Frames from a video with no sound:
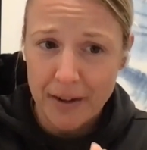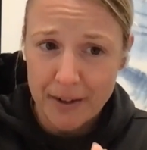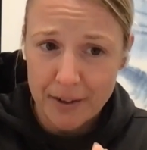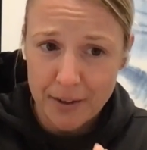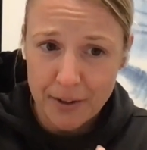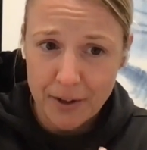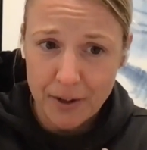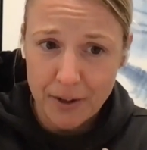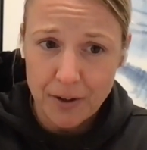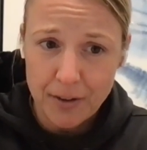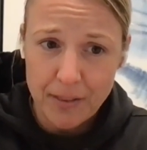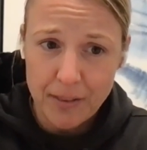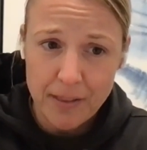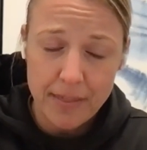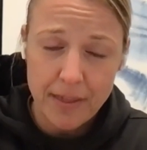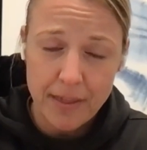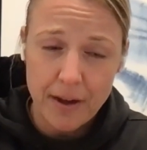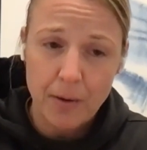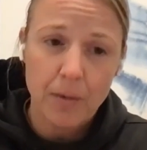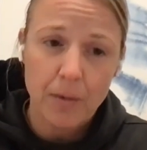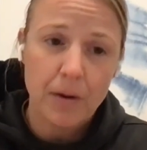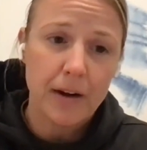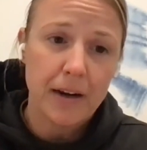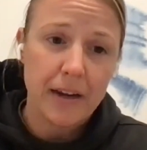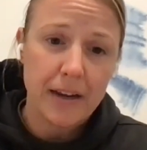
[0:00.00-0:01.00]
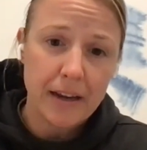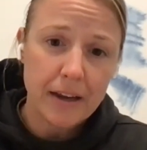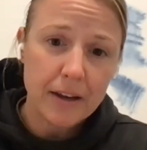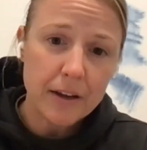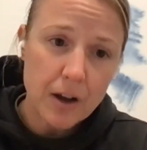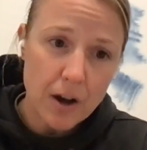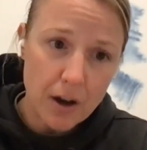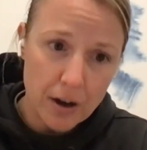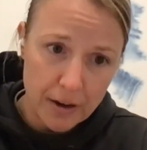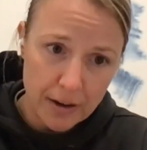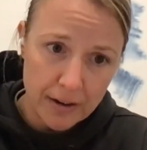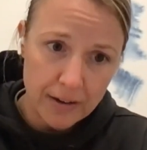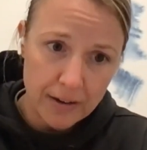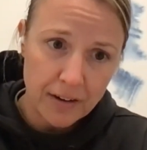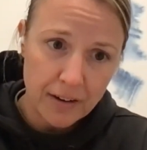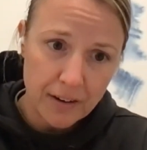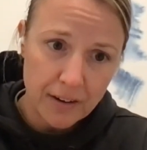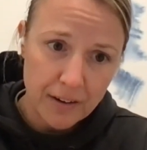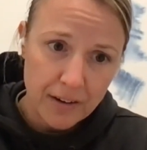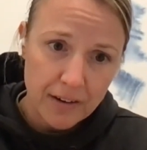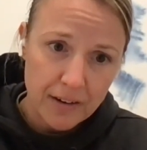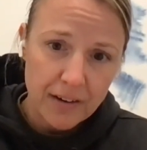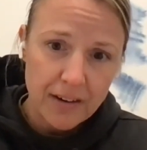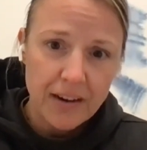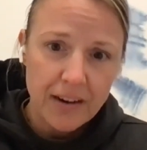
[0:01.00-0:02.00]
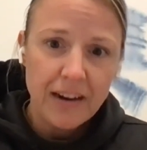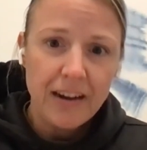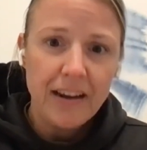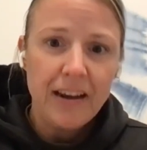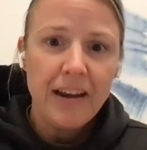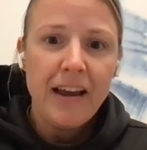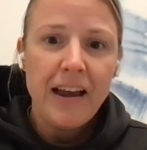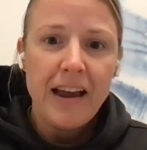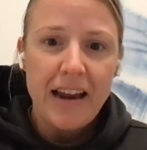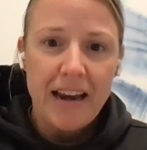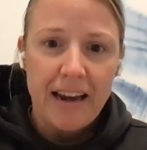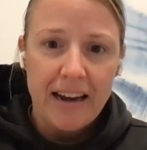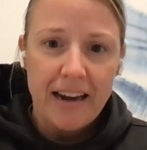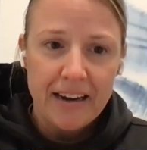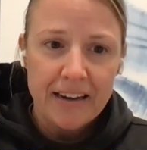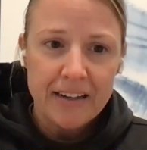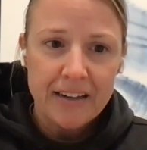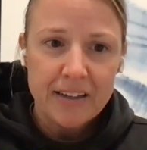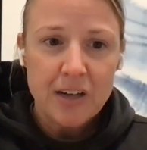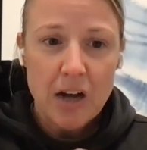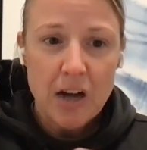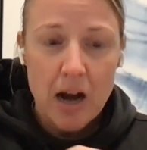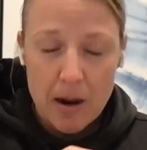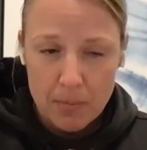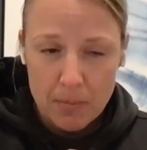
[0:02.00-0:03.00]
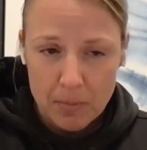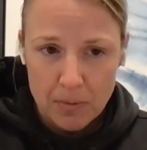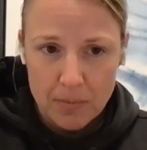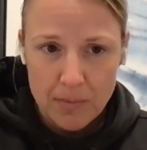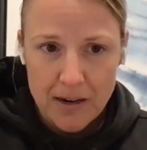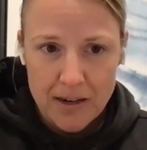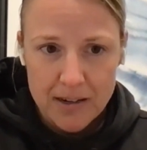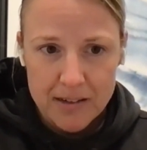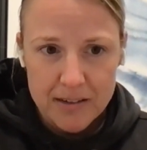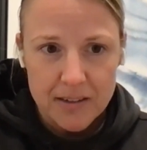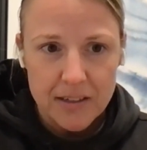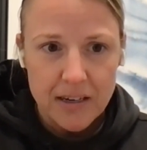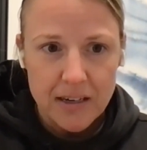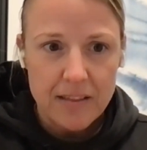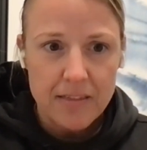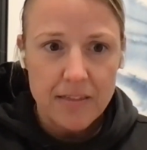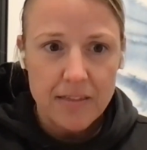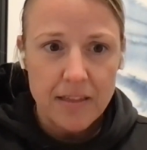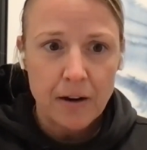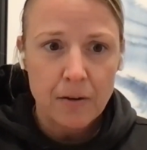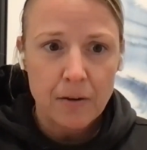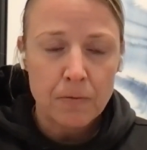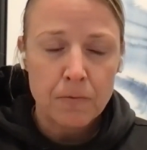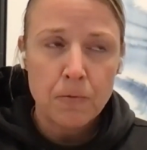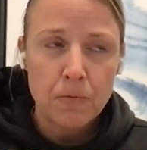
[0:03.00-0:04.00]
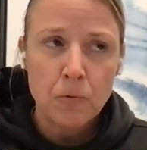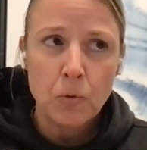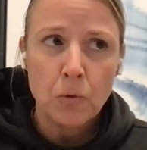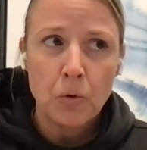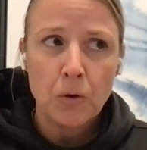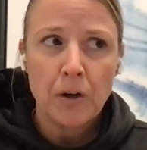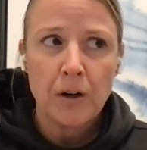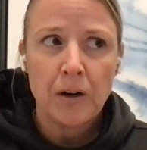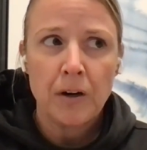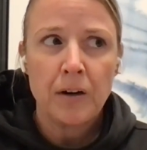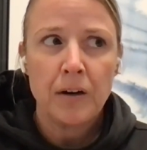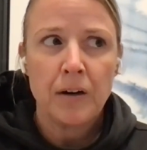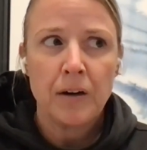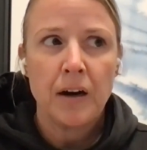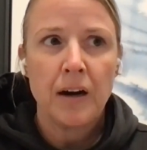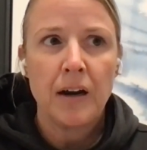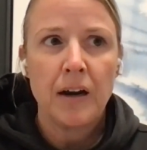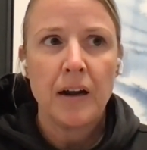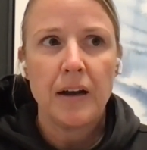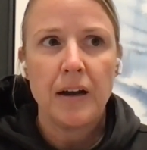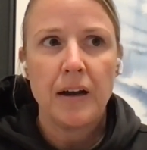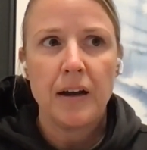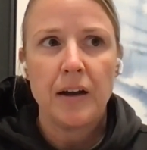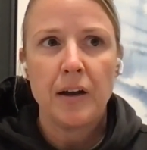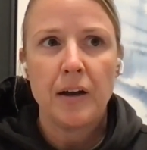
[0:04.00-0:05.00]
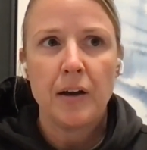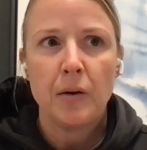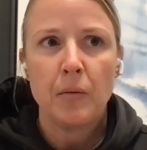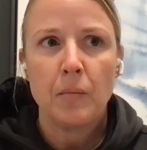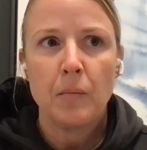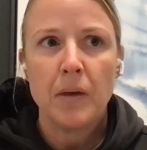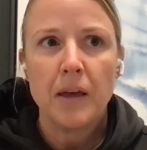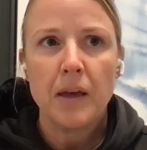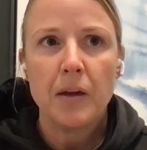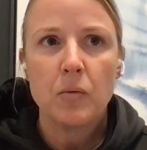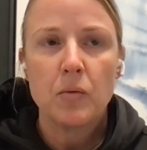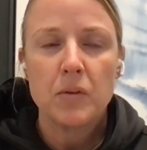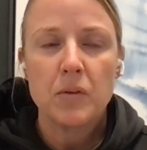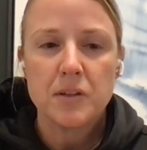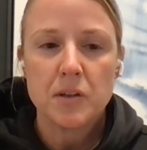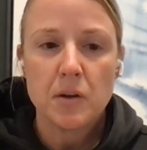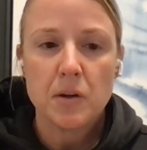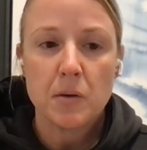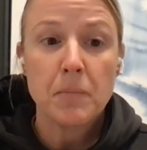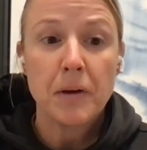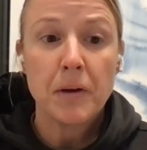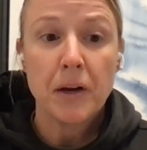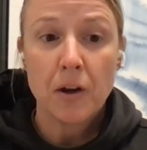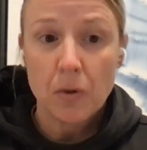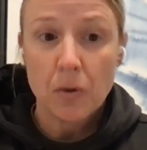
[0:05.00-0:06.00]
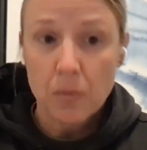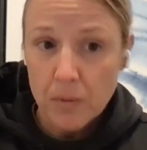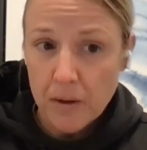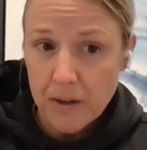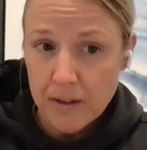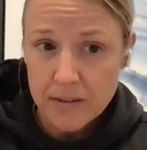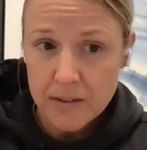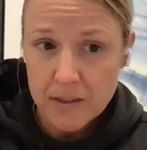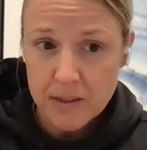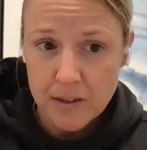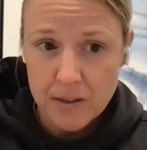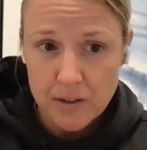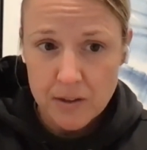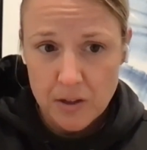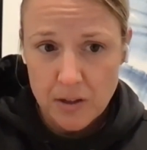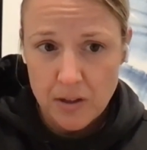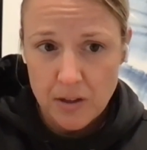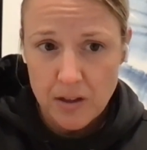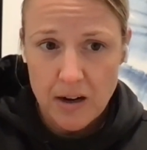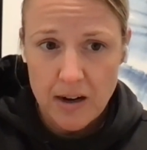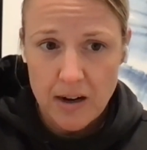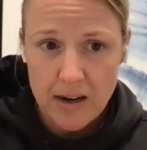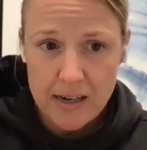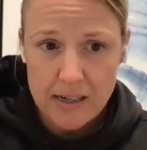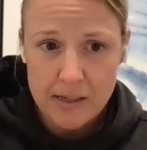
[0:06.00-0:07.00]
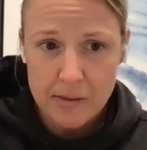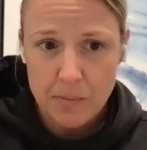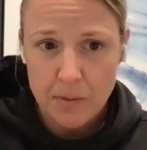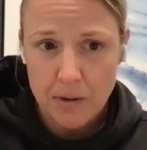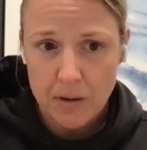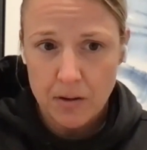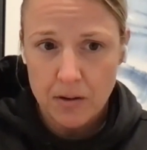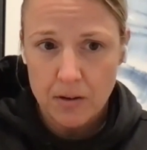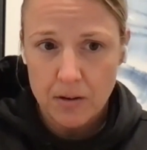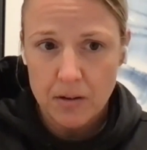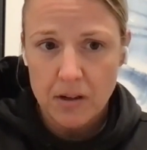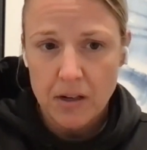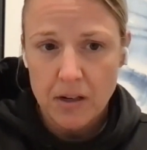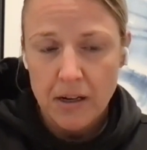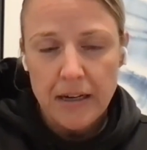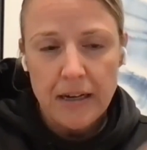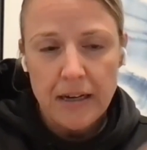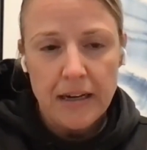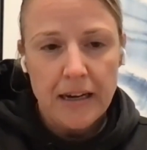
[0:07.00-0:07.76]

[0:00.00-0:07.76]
likelihood that they were going to get caught and compromised. And therefore, it was a bigger risk to the hospital.